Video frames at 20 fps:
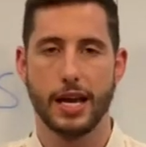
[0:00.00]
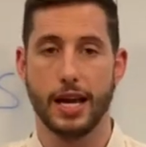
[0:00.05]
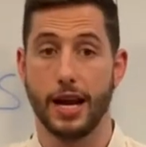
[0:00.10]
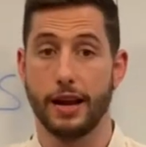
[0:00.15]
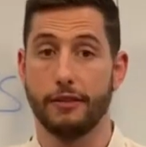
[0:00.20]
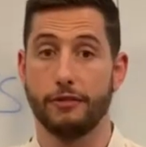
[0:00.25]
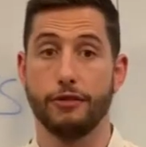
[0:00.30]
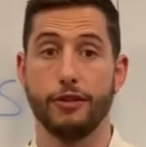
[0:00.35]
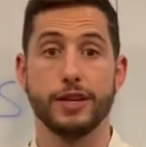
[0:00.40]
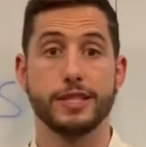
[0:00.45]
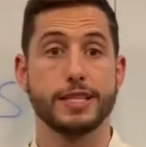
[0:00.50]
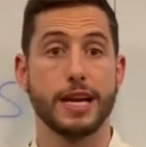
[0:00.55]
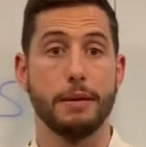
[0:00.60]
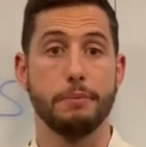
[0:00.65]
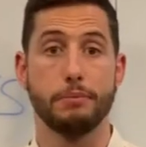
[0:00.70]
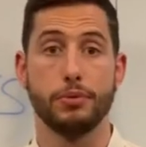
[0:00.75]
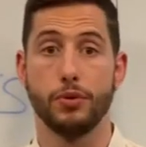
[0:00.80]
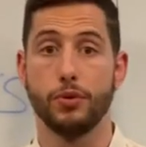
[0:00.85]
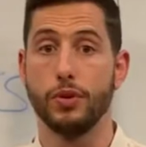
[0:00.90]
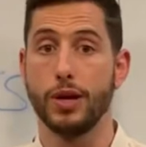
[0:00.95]
Like, for
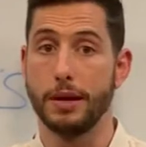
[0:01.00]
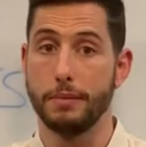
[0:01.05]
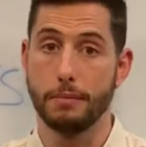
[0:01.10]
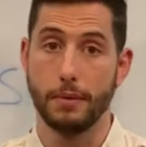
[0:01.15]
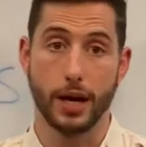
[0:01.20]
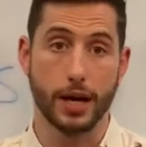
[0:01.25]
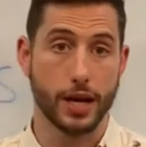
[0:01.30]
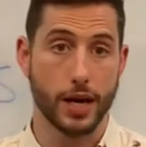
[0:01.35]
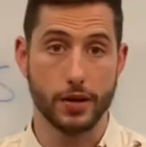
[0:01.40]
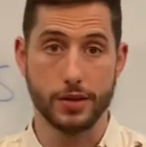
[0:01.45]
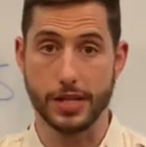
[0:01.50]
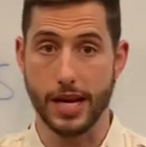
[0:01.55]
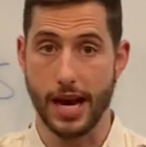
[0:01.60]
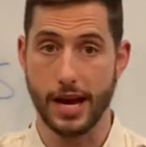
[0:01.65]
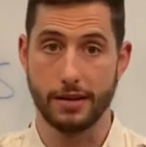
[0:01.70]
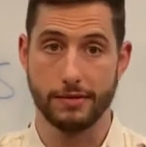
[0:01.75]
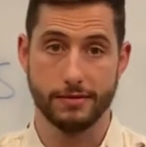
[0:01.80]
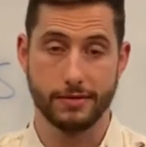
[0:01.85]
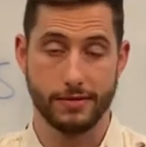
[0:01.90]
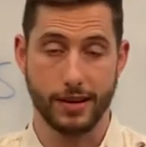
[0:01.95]
example, it might go
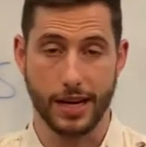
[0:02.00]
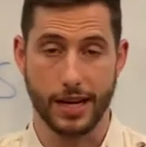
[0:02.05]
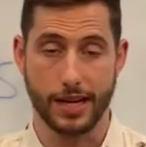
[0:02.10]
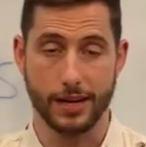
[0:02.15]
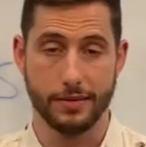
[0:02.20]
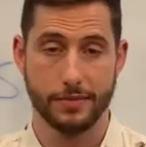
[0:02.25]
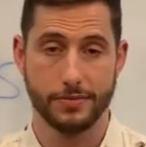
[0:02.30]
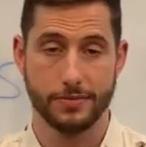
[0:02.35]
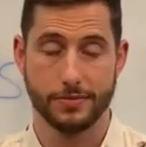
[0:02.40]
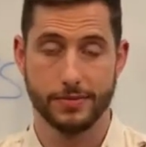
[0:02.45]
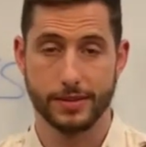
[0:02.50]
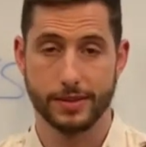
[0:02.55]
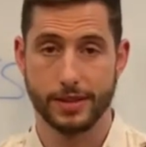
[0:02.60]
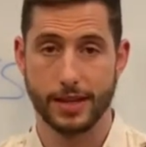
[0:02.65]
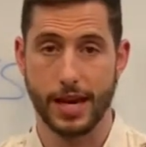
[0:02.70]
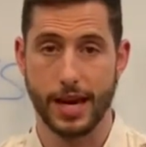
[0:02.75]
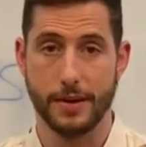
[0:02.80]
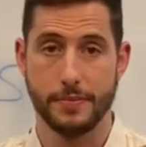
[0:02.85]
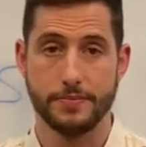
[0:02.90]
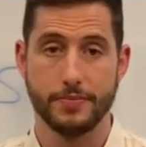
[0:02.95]
down in value,
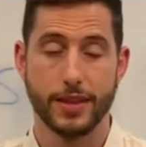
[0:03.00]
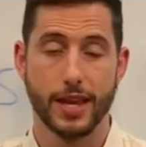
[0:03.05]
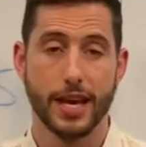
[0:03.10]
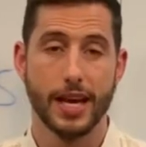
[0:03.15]
okay?